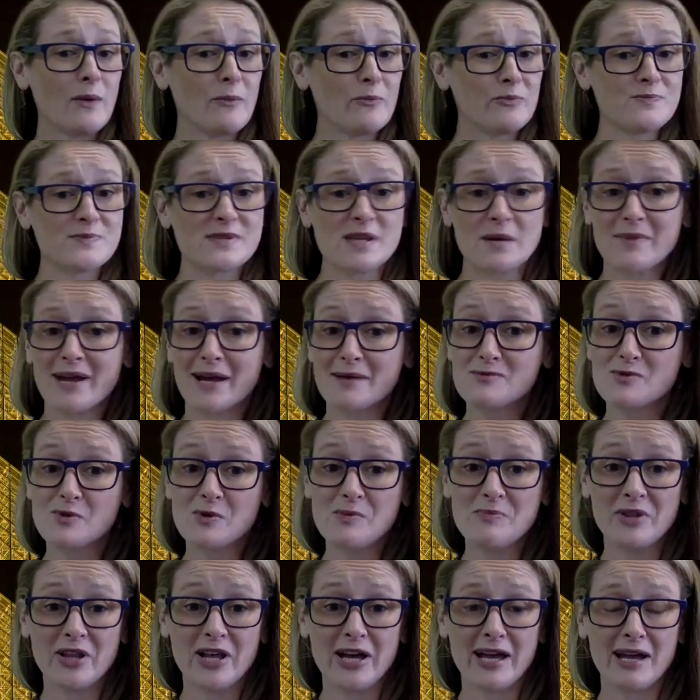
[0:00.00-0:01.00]
Sometimes we
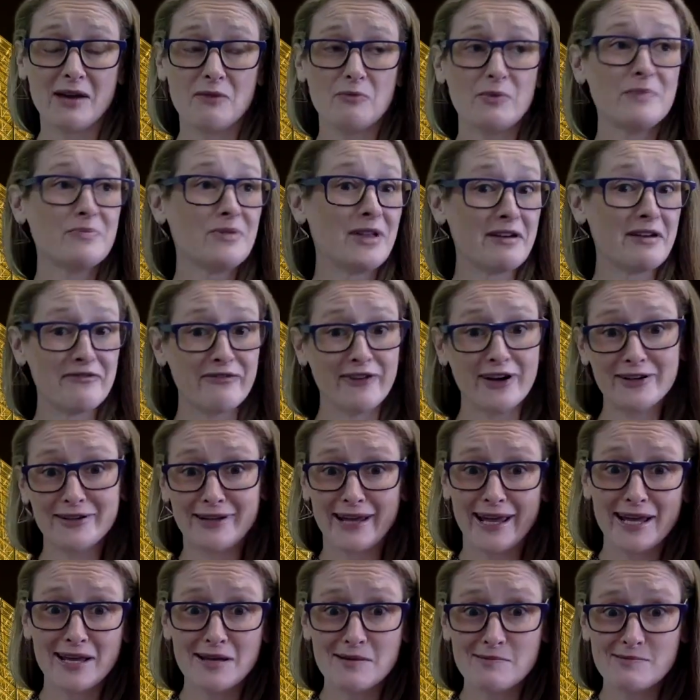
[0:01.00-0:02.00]
play fun
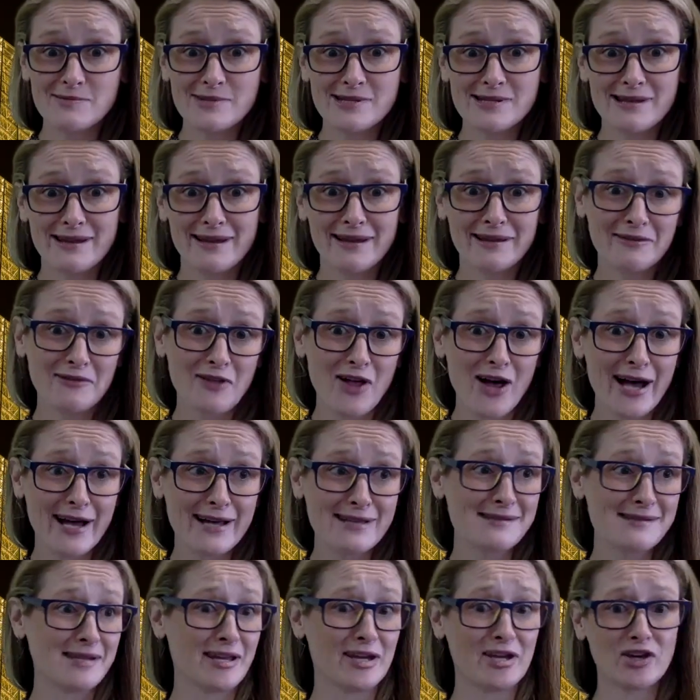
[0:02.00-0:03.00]
games in class
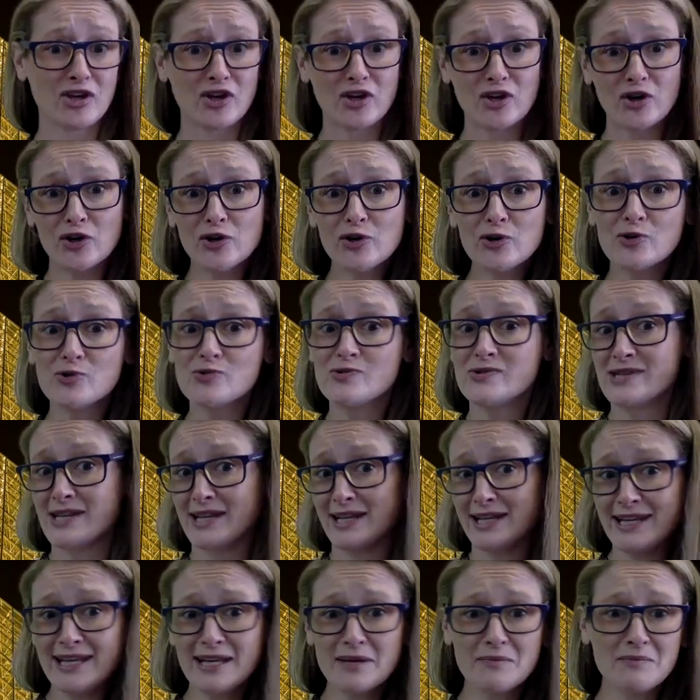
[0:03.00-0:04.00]
like Kahoots and
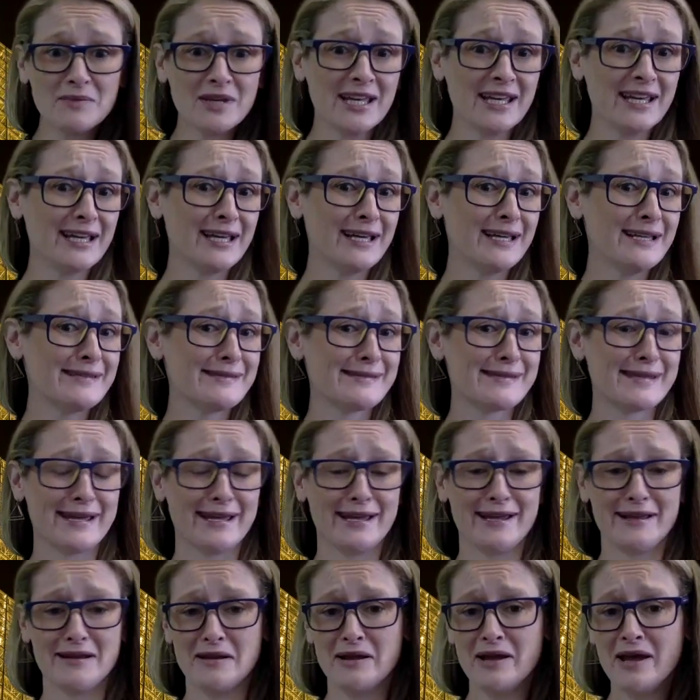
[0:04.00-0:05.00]
Gimkits
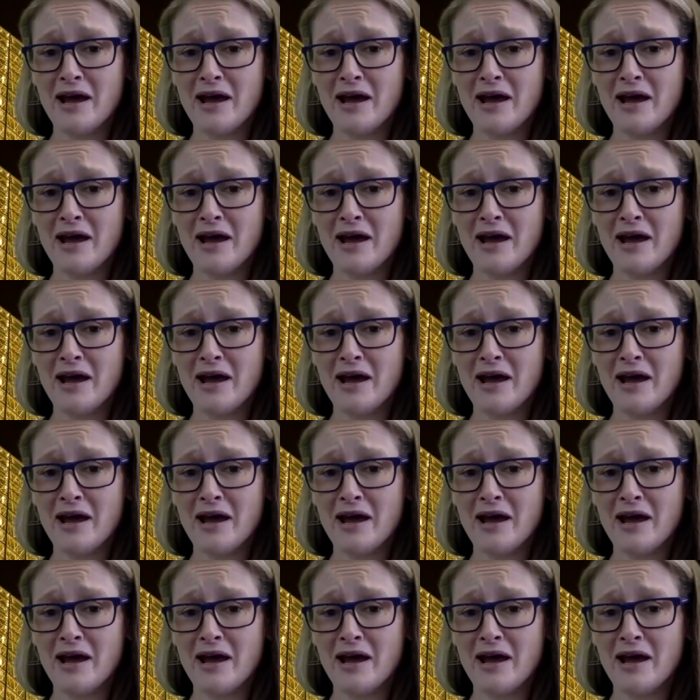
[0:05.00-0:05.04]
and